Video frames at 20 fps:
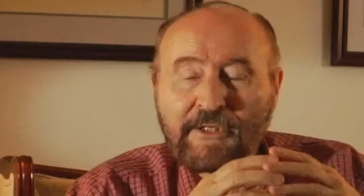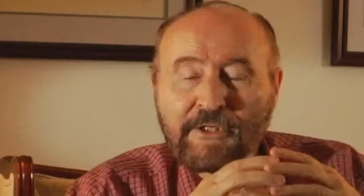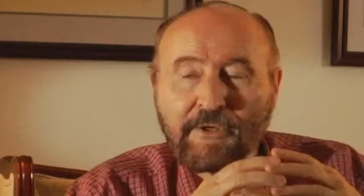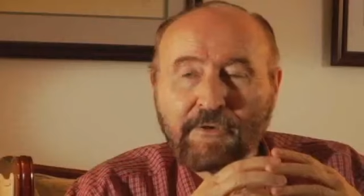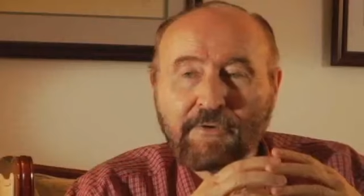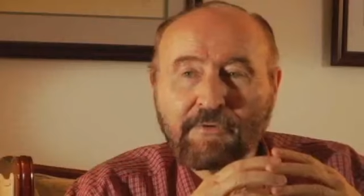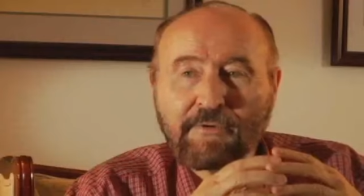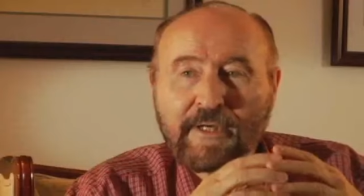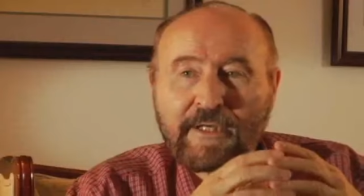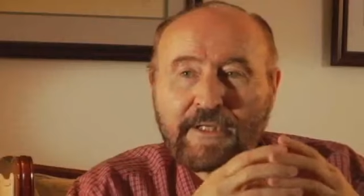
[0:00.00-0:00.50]

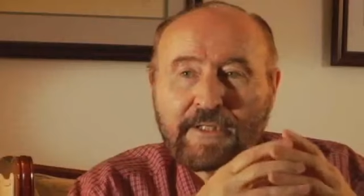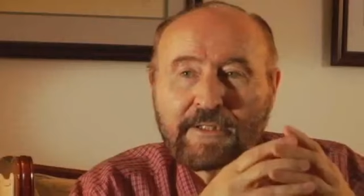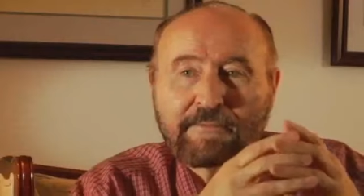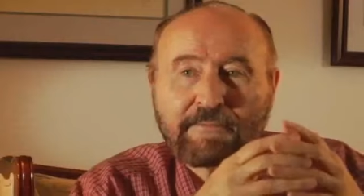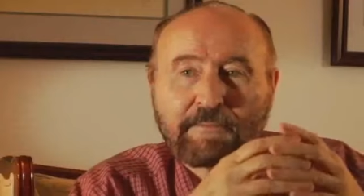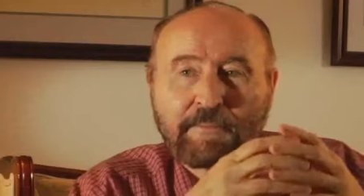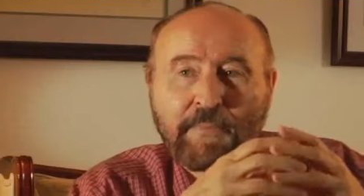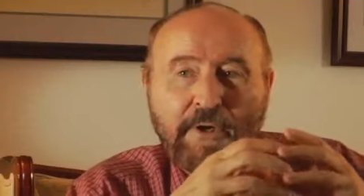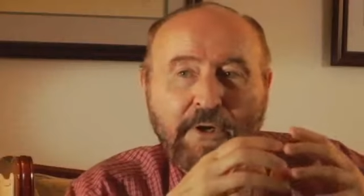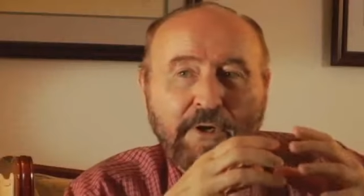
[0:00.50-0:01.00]
So when the
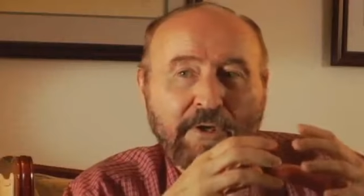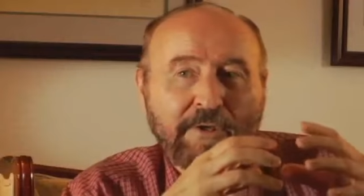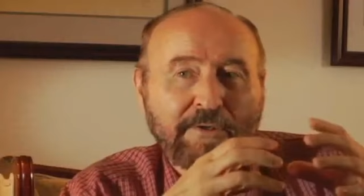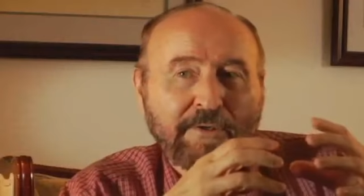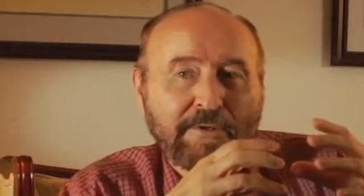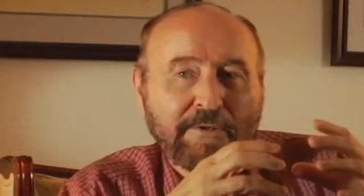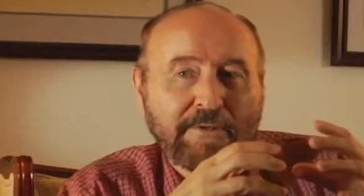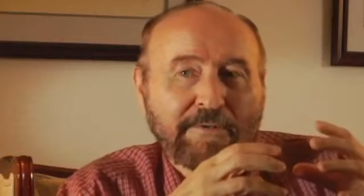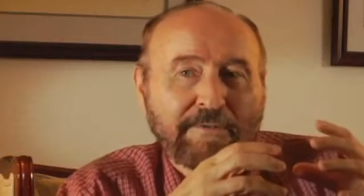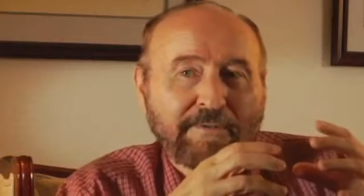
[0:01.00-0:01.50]

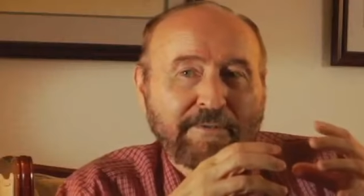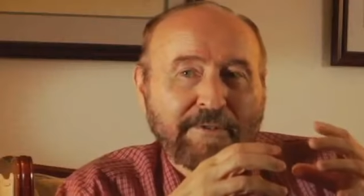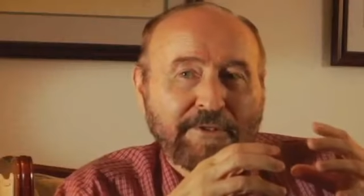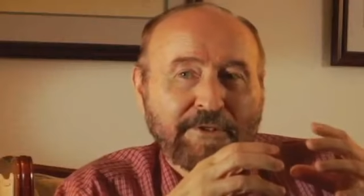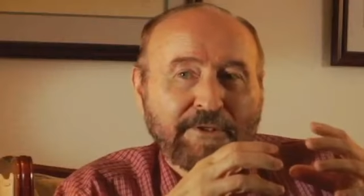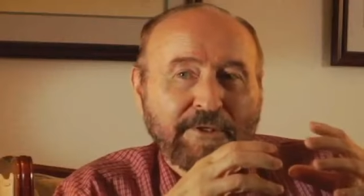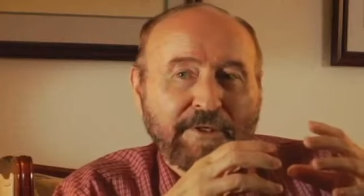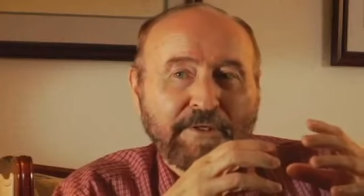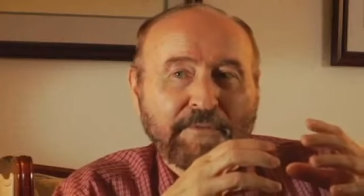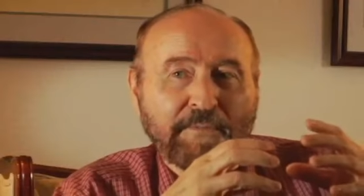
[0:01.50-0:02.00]
particle, a
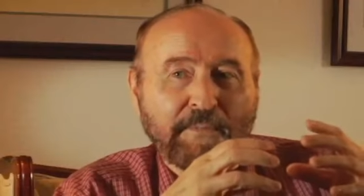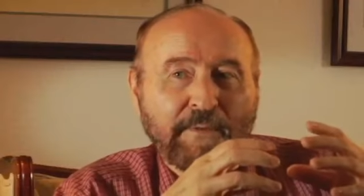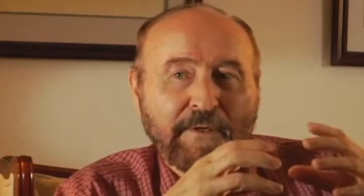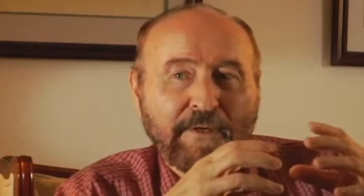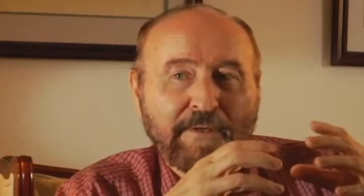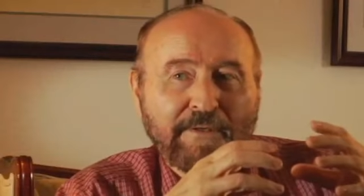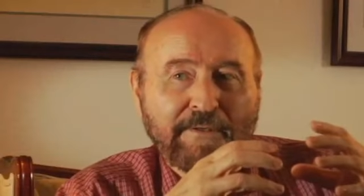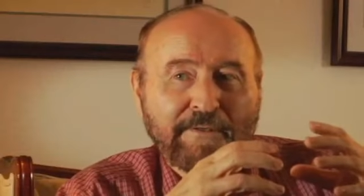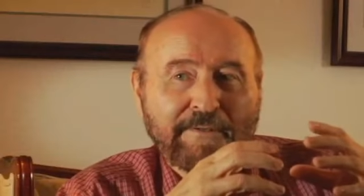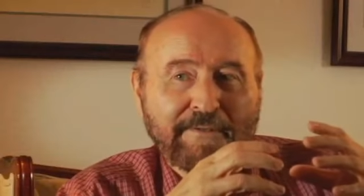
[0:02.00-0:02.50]
charged
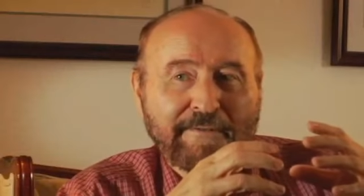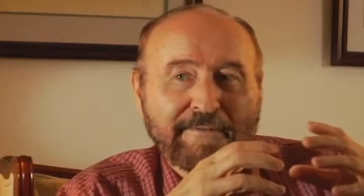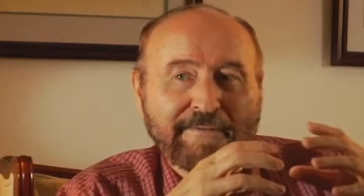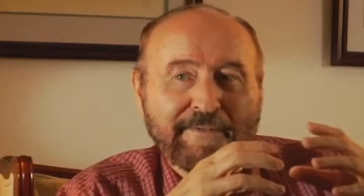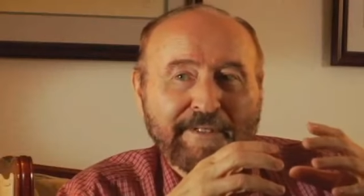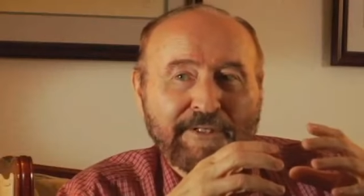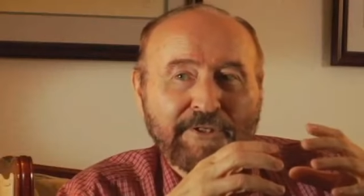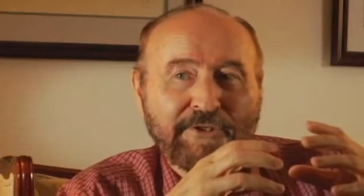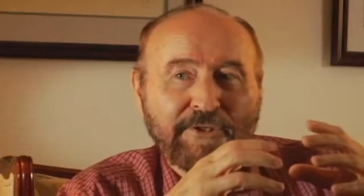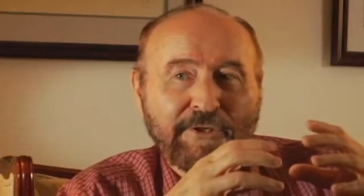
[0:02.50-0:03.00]
particle,
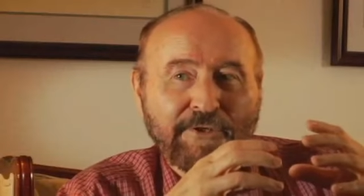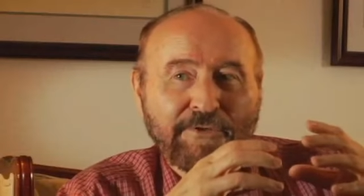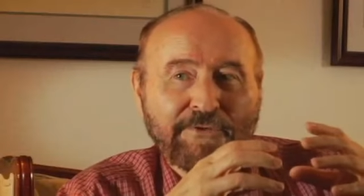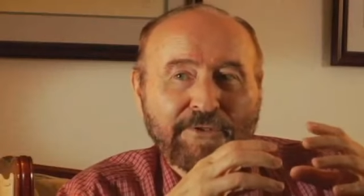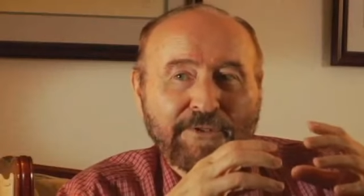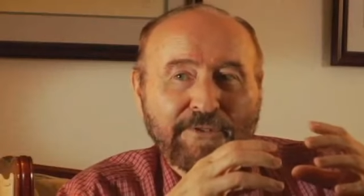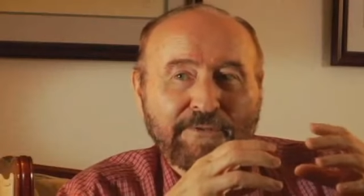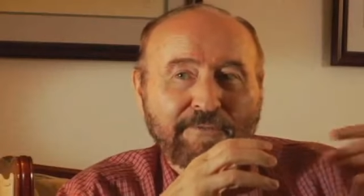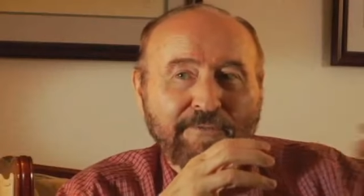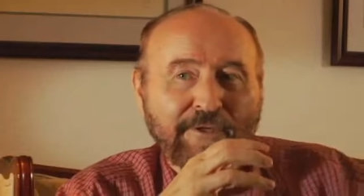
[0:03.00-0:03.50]
is
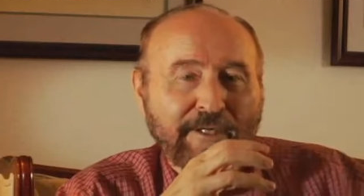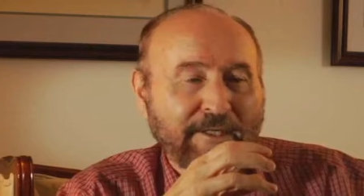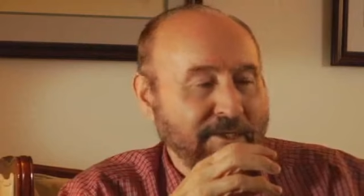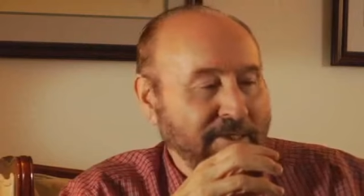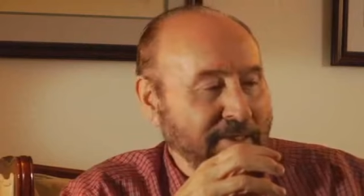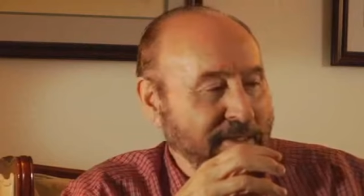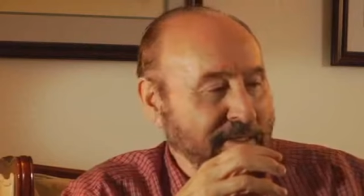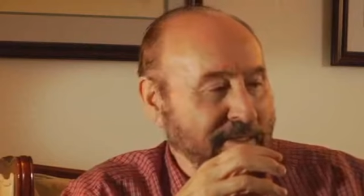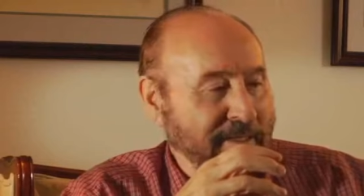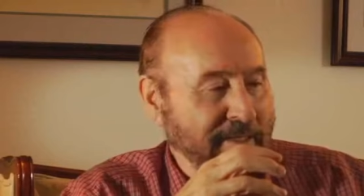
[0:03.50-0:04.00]
chosen,
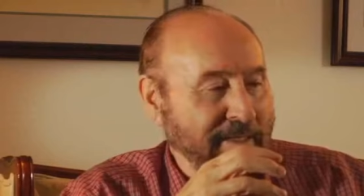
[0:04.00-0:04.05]
which